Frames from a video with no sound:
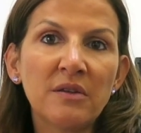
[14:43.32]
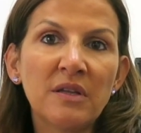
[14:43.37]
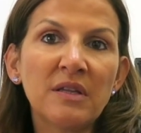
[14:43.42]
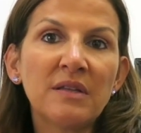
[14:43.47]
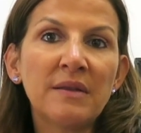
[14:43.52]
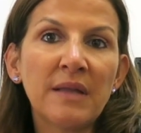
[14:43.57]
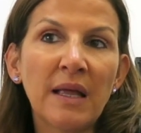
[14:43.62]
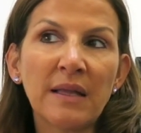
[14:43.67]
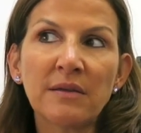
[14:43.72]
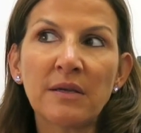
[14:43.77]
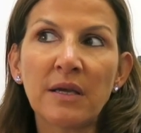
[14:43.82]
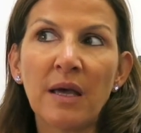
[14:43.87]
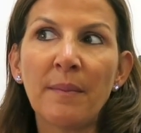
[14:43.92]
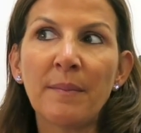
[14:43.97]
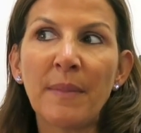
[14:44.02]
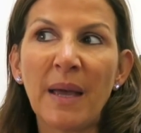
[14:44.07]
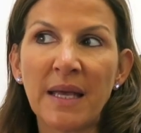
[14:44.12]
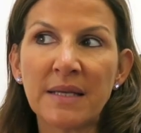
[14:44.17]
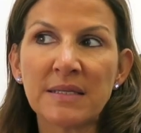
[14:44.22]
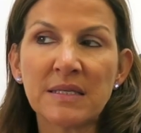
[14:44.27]
did not
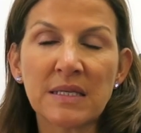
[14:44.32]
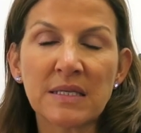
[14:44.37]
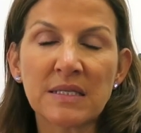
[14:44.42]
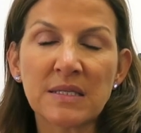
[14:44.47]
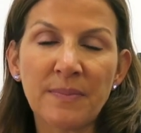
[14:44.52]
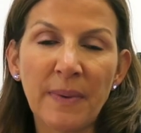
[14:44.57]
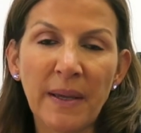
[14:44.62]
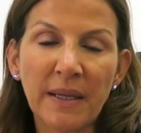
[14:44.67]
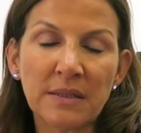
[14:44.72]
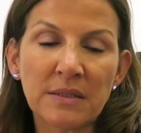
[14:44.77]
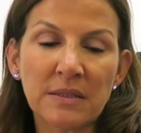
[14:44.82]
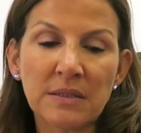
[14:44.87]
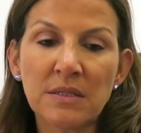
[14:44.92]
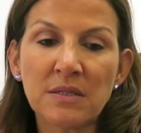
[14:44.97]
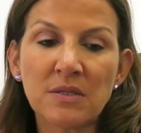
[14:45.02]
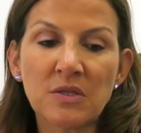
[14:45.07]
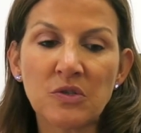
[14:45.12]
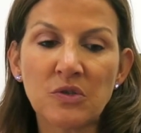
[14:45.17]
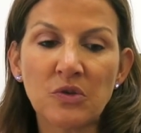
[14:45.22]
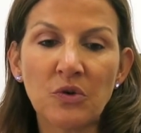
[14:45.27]
come as
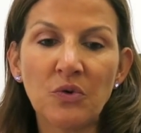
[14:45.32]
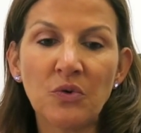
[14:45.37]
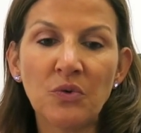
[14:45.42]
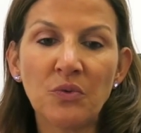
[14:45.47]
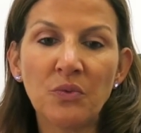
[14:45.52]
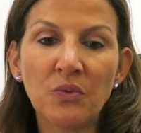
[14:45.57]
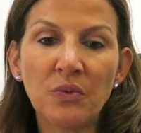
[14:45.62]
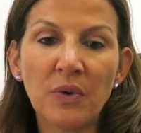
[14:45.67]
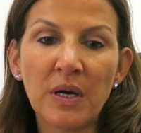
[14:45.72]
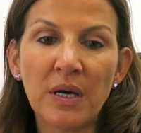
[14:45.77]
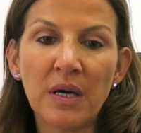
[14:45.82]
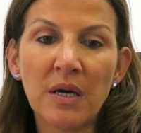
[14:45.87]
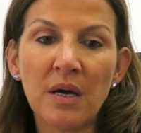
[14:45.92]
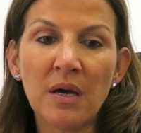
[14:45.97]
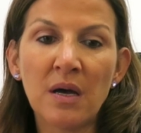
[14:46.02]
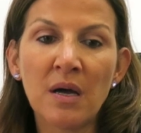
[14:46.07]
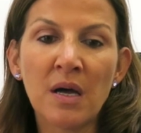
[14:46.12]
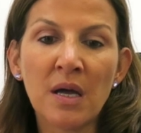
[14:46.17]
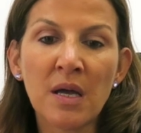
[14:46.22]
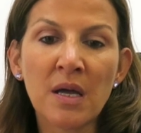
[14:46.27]
expected. So
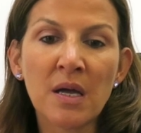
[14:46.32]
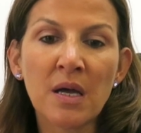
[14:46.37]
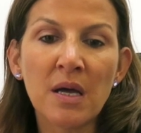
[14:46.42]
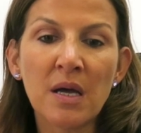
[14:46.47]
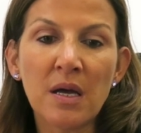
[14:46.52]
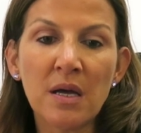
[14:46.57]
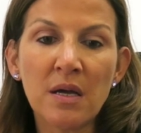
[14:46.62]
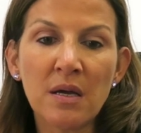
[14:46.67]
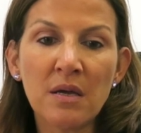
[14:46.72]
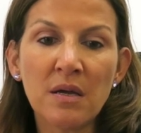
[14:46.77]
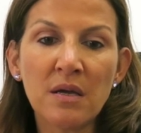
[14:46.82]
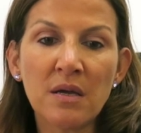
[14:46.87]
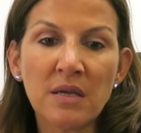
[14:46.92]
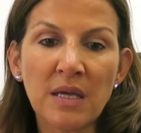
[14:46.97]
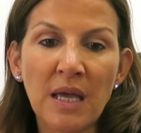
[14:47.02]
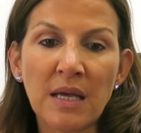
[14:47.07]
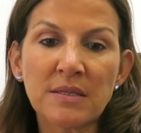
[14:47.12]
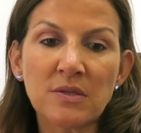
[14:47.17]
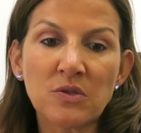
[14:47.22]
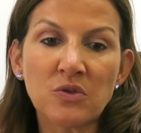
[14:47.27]

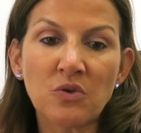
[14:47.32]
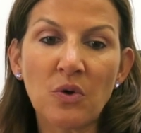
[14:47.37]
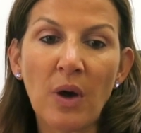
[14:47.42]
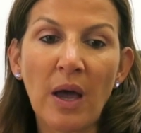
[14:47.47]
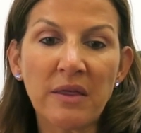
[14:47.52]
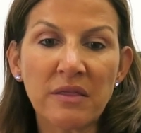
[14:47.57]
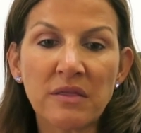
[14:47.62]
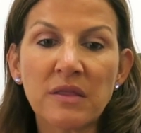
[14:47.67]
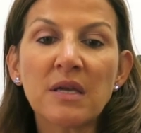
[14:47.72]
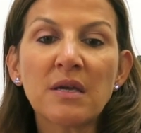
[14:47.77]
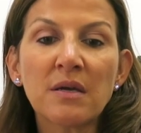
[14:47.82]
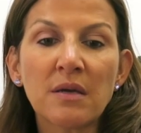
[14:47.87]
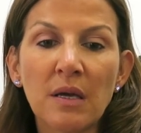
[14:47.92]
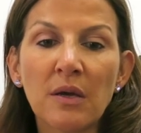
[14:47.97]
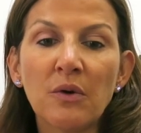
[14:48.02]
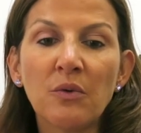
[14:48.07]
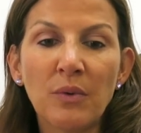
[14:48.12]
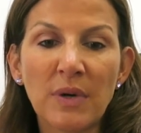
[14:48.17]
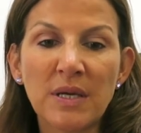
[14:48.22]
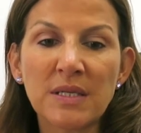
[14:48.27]
Yes, so I think
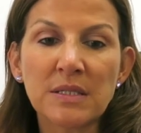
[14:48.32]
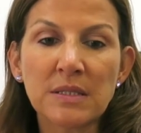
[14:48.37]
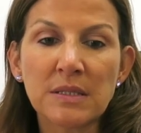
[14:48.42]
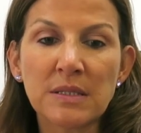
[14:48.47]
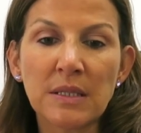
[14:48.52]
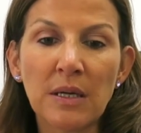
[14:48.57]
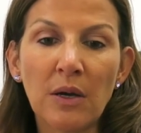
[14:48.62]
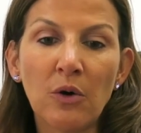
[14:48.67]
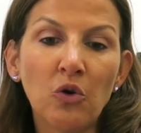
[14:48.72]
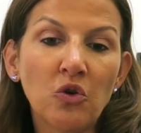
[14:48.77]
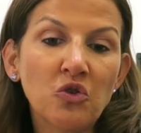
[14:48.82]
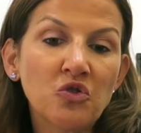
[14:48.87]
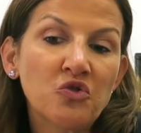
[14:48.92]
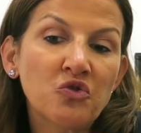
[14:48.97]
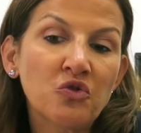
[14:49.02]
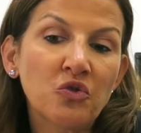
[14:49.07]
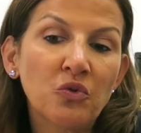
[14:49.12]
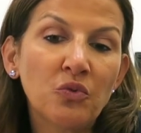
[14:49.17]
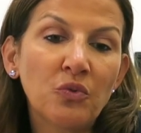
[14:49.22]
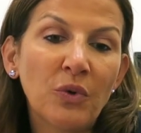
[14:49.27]
it was
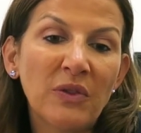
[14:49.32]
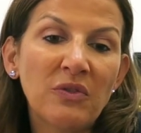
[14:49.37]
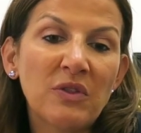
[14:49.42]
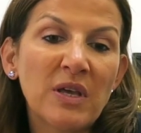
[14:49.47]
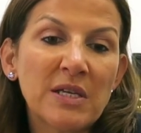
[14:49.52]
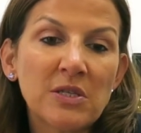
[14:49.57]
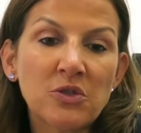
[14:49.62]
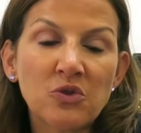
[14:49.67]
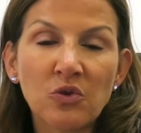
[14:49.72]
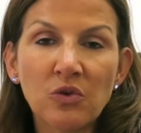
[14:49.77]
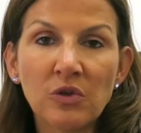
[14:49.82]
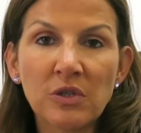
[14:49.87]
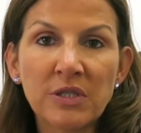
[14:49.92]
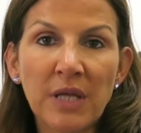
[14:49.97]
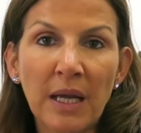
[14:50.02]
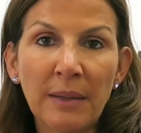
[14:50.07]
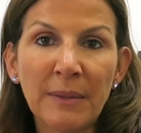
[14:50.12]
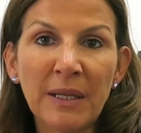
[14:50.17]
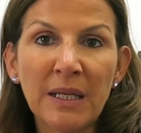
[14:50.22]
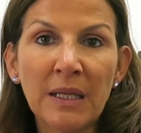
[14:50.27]
also what they
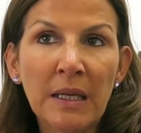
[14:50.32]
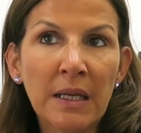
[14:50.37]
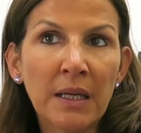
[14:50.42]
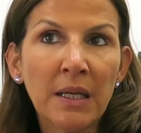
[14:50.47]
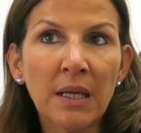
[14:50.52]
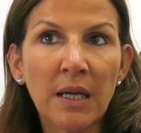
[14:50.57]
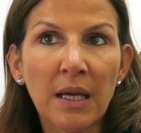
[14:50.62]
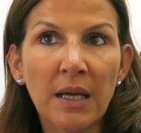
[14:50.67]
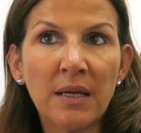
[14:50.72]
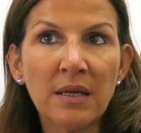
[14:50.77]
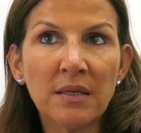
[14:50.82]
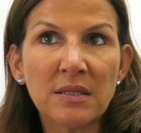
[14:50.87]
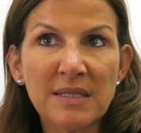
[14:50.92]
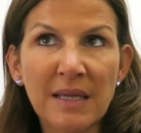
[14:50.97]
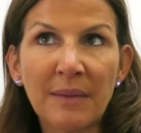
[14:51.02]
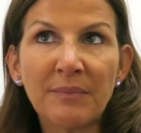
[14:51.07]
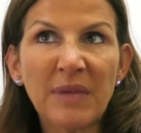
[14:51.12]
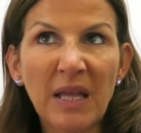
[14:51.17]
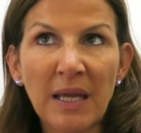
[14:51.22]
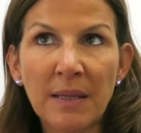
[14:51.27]
sold. I mean,
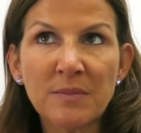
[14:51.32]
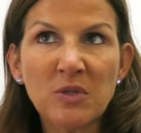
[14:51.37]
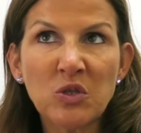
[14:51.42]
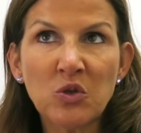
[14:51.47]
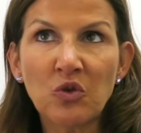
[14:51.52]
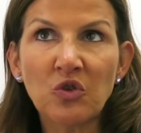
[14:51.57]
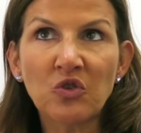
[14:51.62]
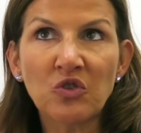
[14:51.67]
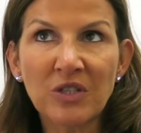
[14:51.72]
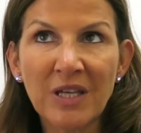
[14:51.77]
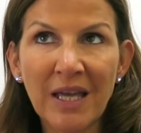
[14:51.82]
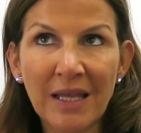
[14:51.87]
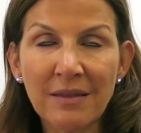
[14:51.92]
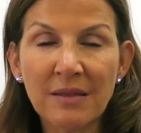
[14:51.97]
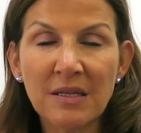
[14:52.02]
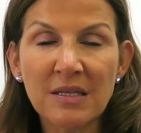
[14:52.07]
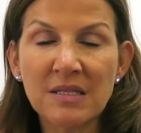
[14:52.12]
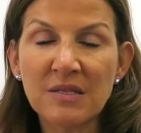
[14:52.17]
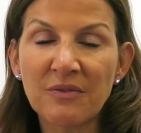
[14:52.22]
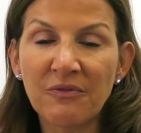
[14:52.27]
sometimes you could
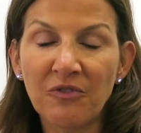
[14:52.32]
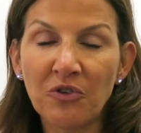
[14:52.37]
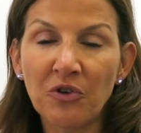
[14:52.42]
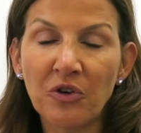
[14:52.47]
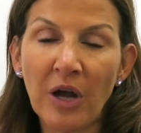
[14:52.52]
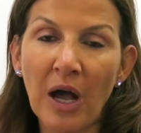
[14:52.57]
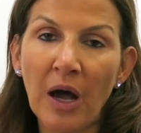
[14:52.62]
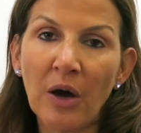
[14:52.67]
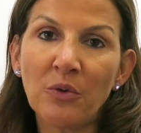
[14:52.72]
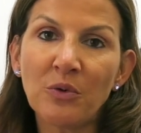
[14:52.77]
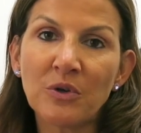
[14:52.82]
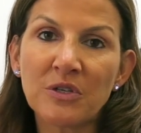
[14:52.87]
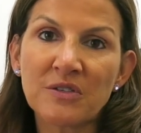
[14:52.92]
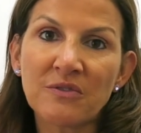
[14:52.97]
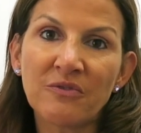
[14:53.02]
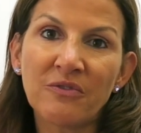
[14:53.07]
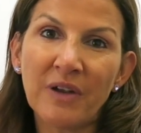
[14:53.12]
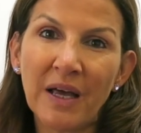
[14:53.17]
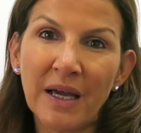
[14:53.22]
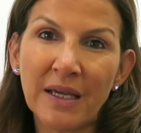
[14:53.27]
get this 4
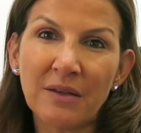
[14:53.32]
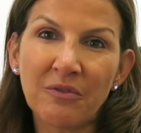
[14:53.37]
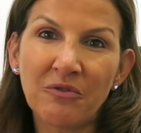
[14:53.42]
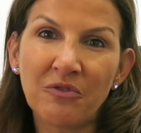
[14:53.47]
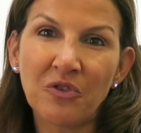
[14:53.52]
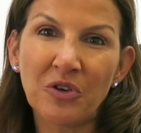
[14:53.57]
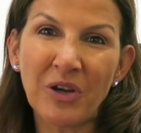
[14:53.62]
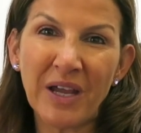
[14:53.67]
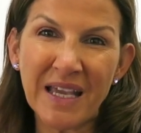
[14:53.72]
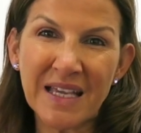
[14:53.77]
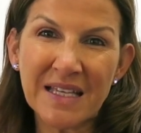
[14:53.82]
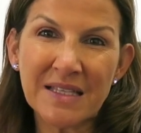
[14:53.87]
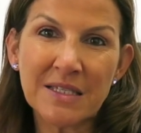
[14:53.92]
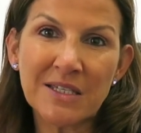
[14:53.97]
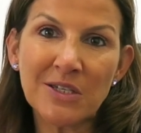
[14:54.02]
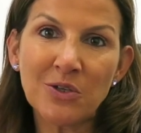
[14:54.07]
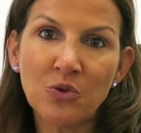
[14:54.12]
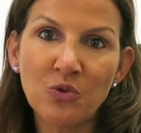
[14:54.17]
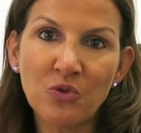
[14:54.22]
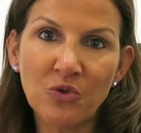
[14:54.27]
hours flight for
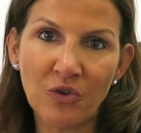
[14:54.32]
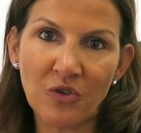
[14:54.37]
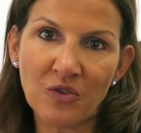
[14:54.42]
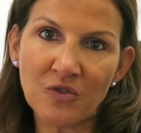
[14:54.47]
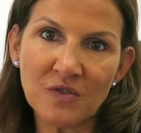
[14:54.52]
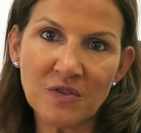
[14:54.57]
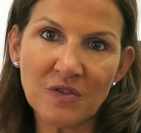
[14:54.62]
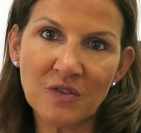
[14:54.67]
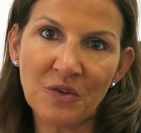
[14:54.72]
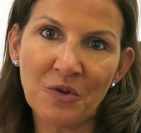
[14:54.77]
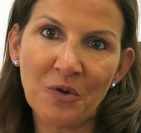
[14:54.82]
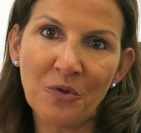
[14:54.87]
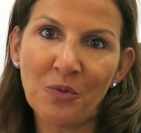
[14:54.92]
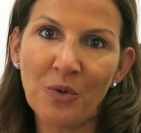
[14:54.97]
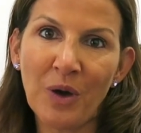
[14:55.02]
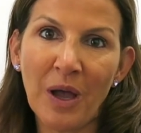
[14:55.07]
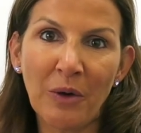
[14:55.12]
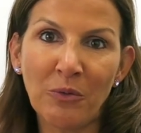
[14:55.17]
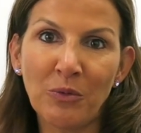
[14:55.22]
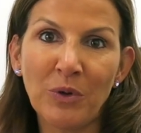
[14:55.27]
80 euros. You
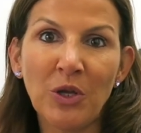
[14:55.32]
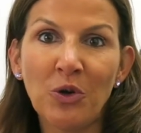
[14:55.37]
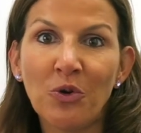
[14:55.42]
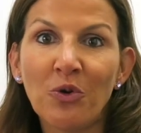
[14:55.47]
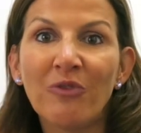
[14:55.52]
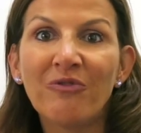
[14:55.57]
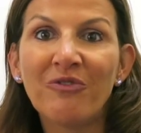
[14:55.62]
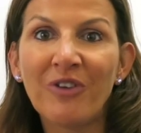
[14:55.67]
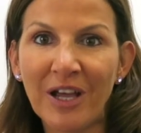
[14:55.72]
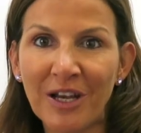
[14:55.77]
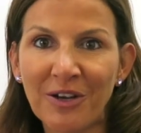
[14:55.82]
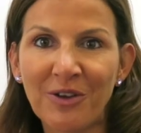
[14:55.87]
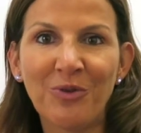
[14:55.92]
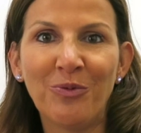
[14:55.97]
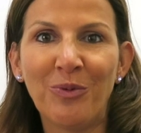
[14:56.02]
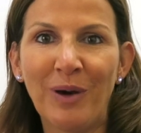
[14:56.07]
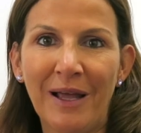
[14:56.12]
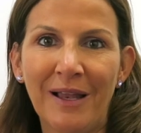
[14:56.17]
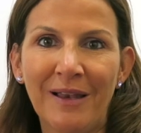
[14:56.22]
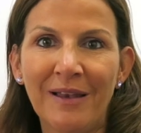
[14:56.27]
know, we know
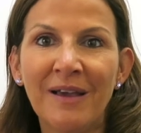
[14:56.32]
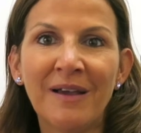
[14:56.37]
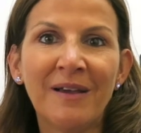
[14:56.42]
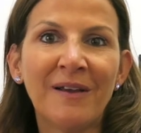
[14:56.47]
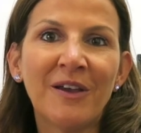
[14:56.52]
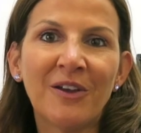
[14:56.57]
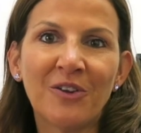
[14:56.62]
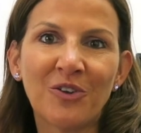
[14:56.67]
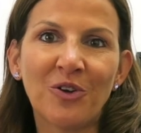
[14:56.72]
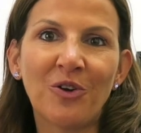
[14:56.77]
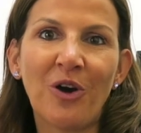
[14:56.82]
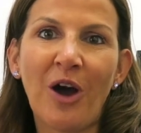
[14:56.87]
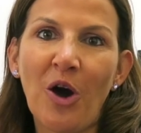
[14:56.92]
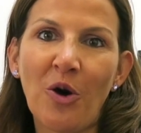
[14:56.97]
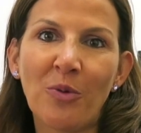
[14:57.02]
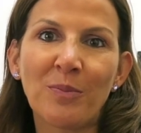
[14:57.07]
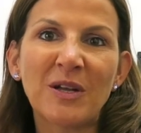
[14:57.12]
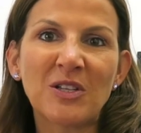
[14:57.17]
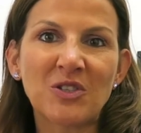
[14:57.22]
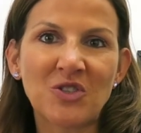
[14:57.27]
very well, you know,
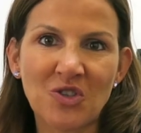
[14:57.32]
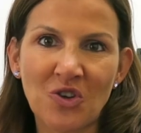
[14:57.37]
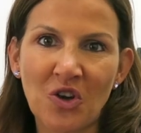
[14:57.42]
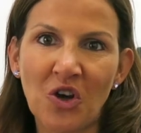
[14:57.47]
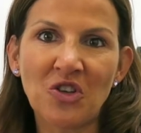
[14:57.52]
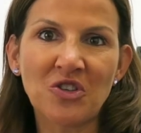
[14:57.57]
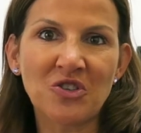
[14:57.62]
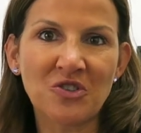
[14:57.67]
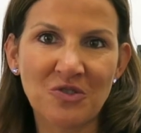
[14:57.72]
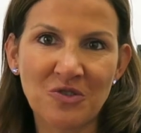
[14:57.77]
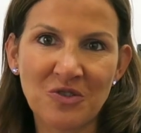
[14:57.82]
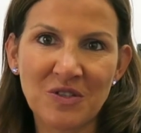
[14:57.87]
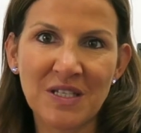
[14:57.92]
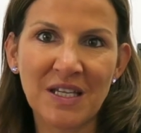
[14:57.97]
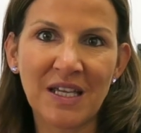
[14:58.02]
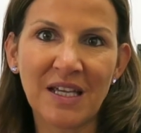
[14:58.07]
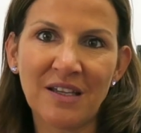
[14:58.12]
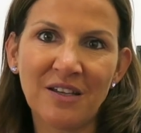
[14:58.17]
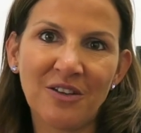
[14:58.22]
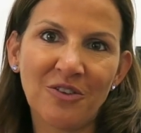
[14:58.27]
how much it costs
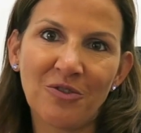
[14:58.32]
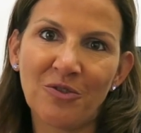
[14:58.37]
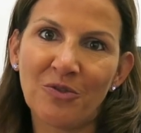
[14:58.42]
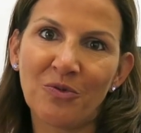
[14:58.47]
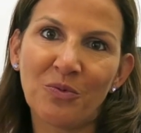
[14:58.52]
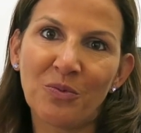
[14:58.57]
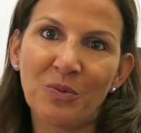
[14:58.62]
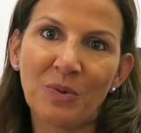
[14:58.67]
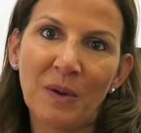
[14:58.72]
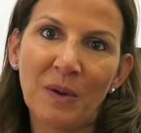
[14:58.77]
today, you know,